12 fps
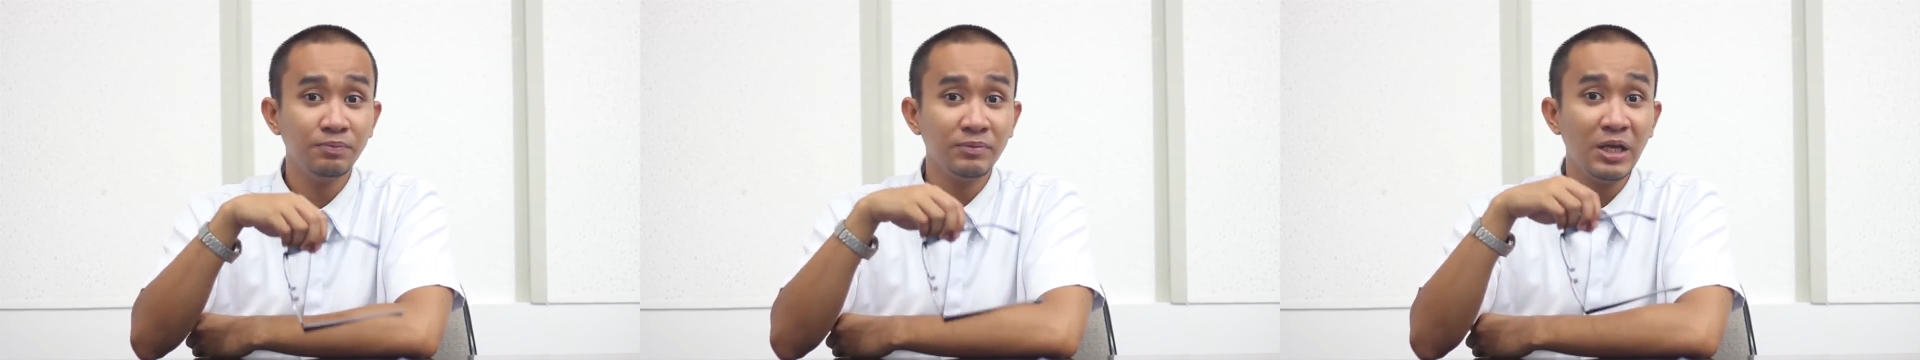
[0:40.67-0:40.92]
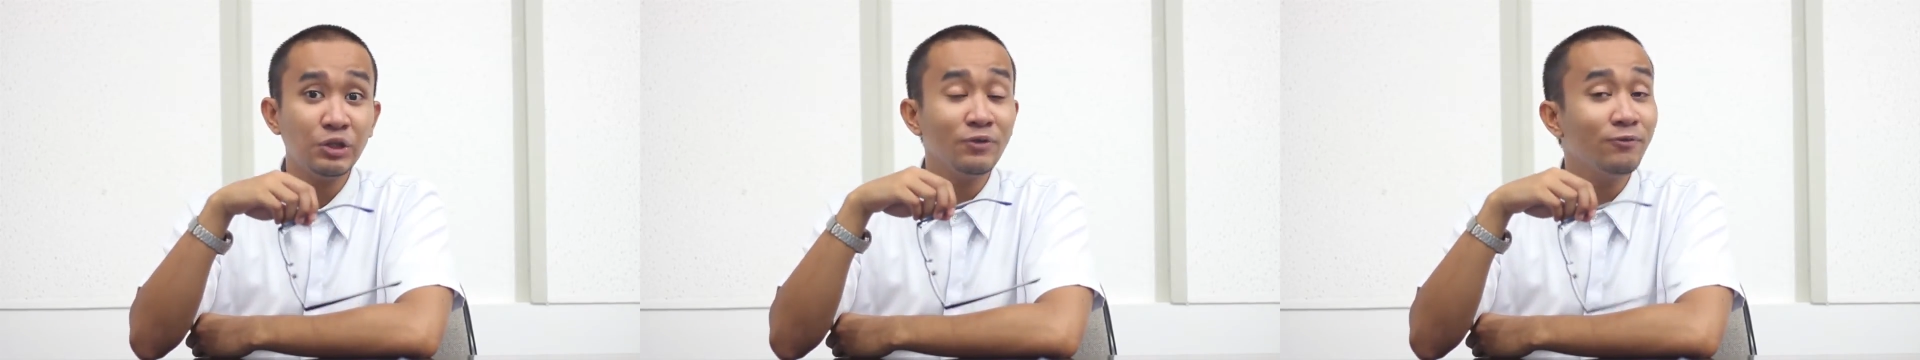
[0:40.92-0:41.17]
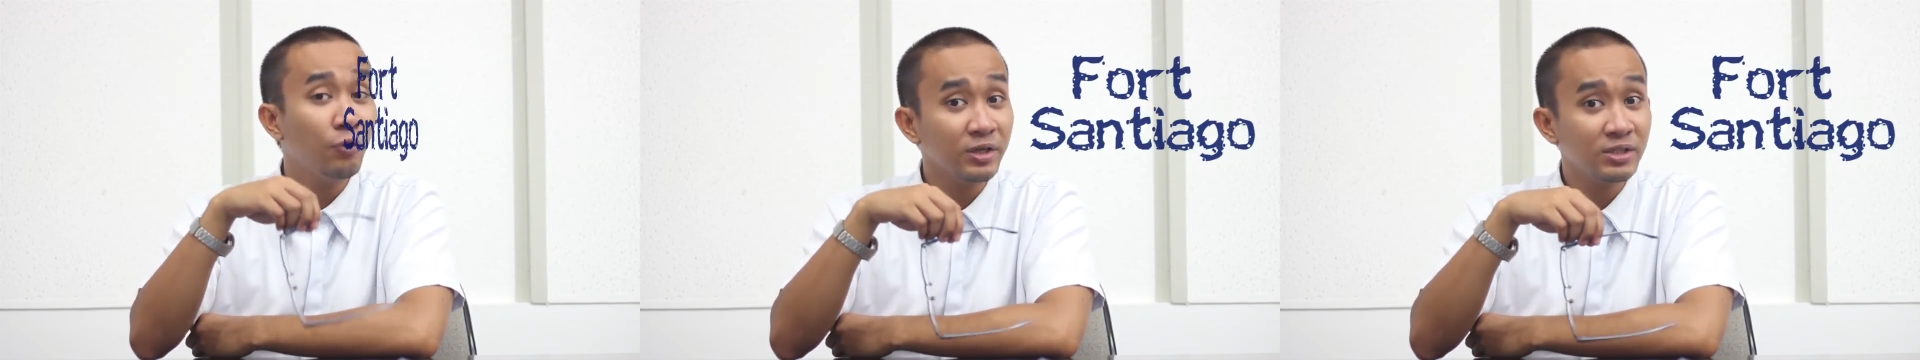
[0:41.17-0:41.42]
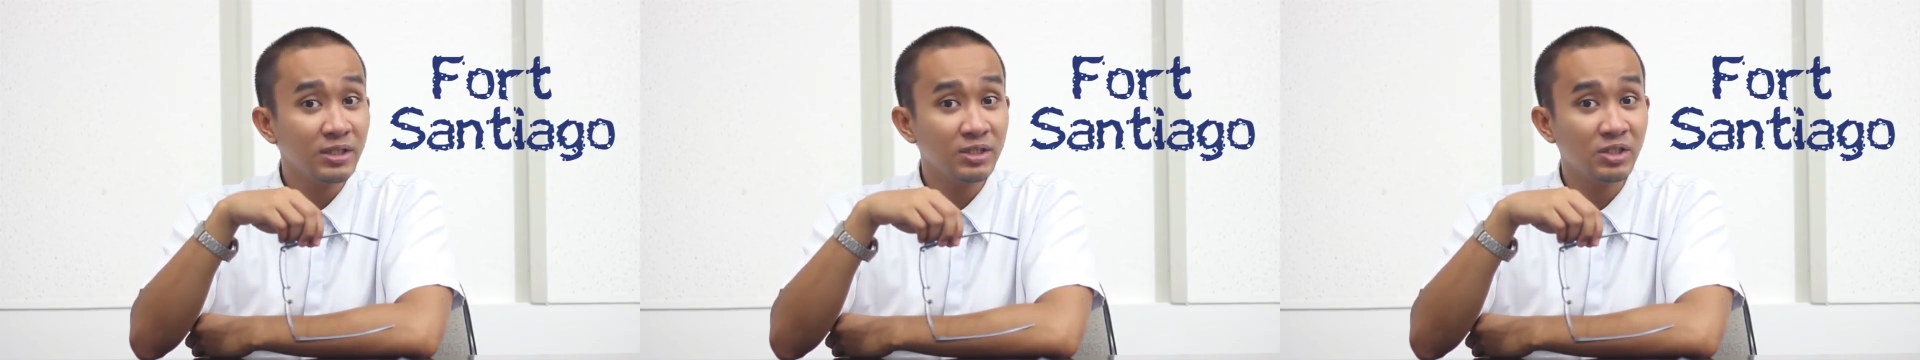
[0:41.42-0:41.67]
into
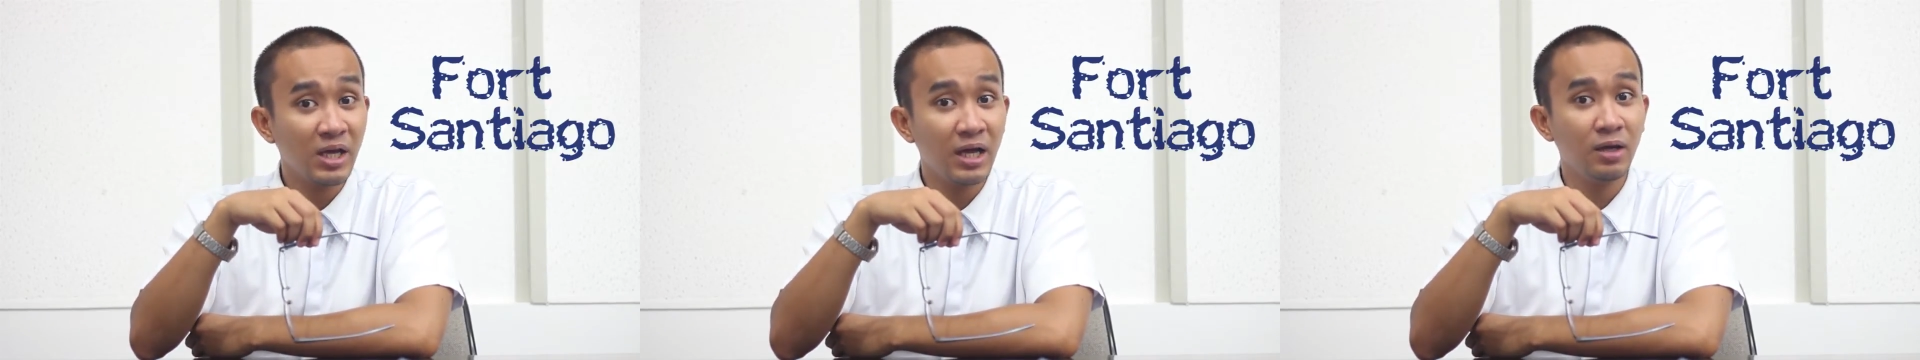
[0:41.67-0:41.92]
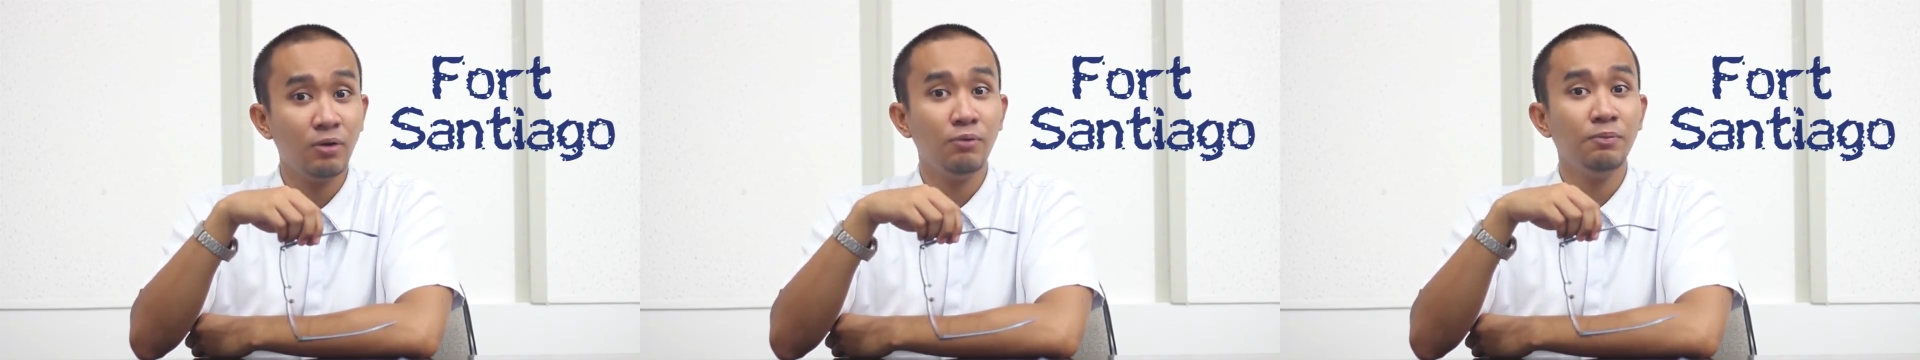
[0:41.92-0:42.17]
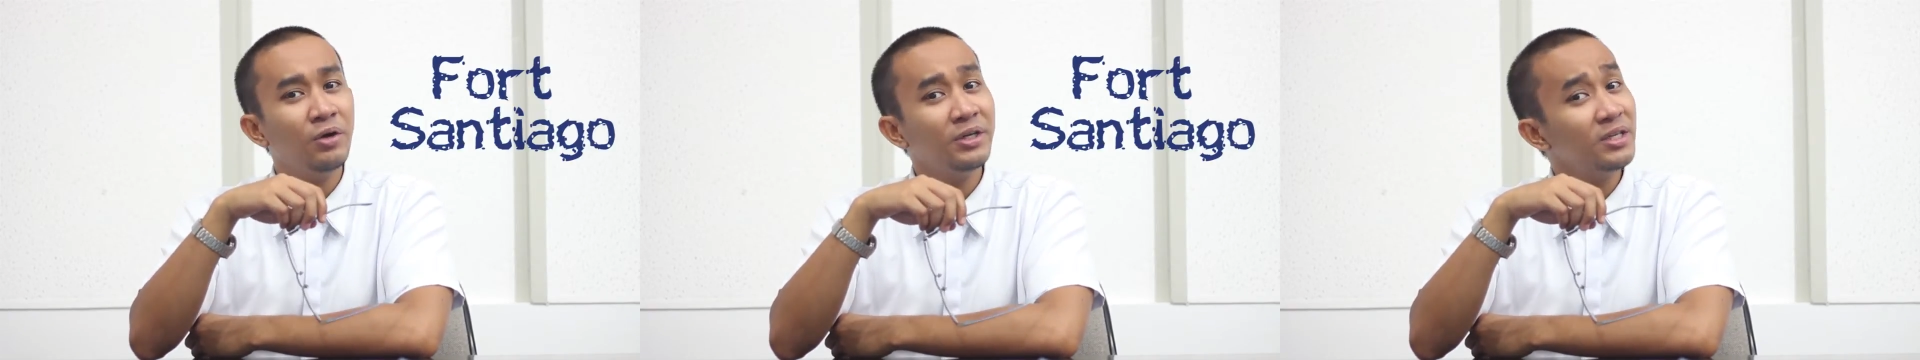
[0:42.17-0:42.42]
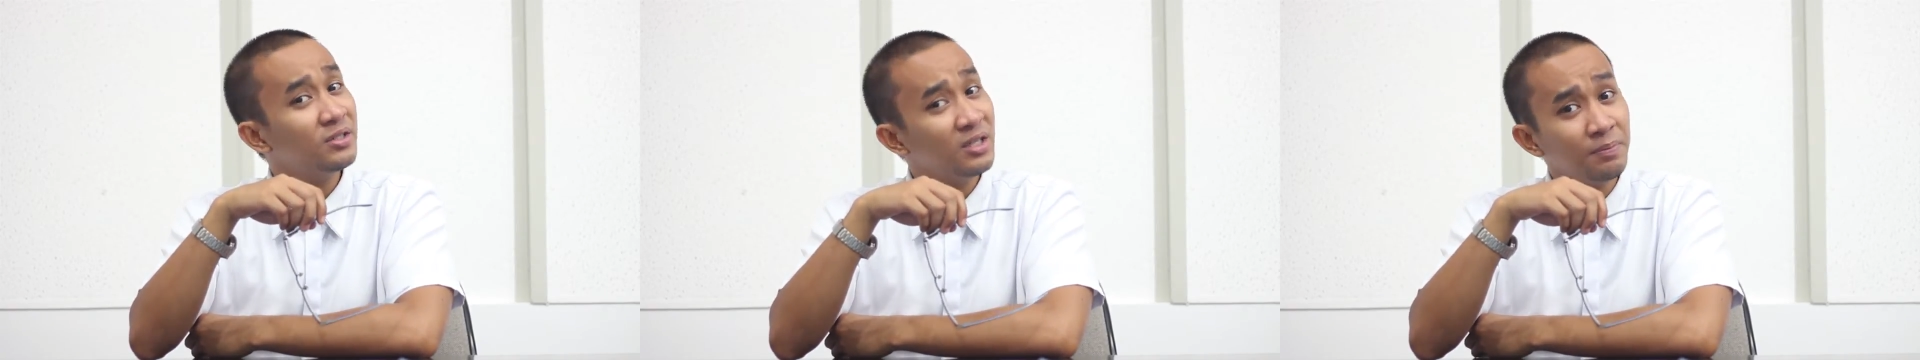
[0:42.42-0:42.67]
Fort Santiago, or in
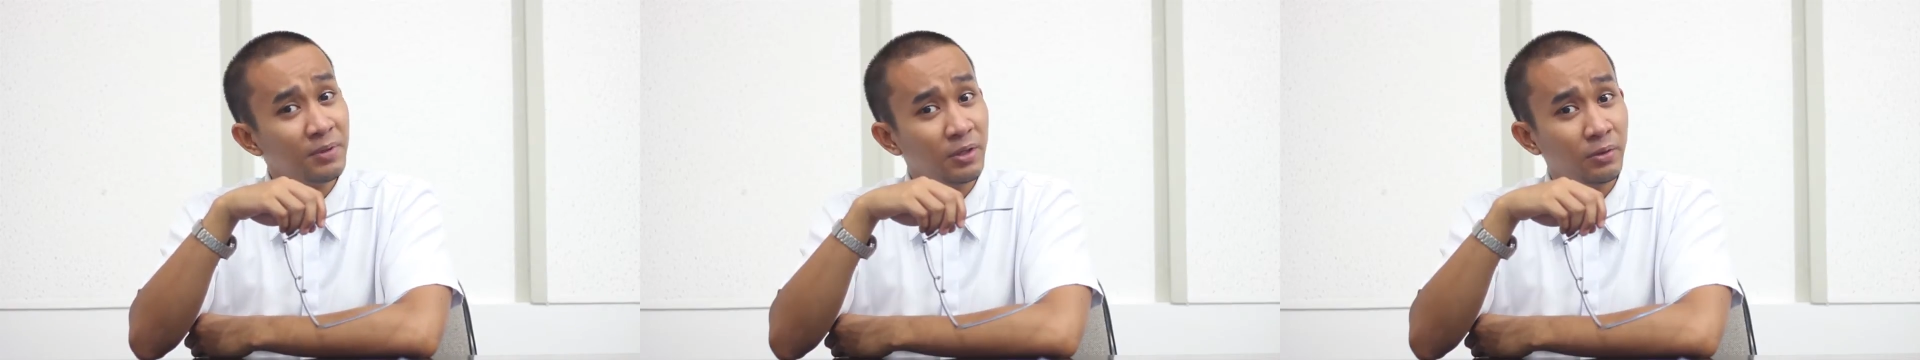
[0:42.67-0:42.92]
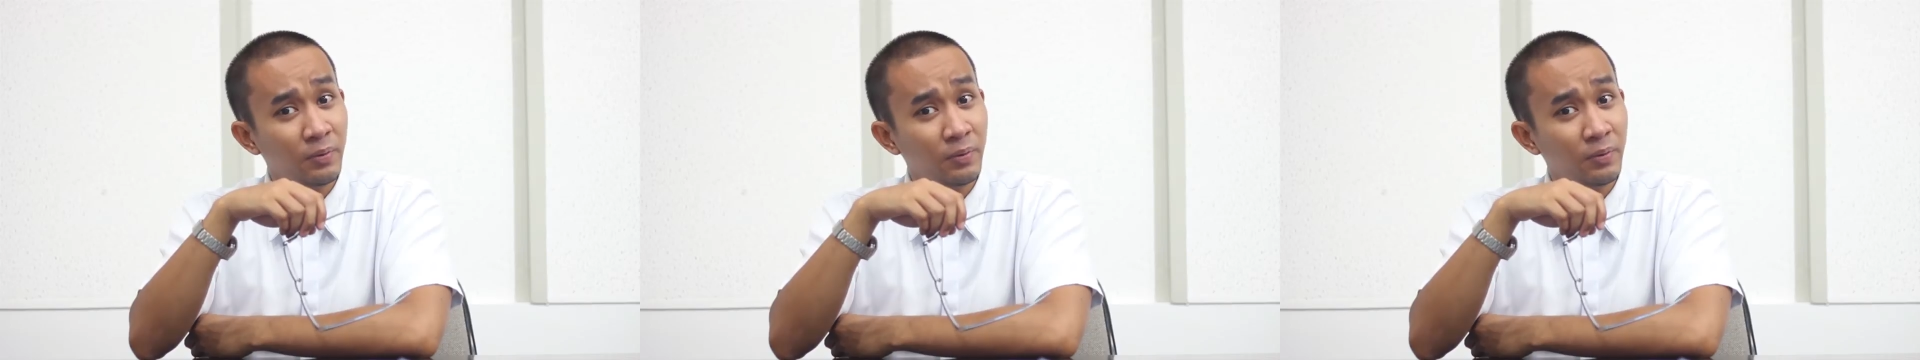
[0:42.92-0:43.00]
a simpler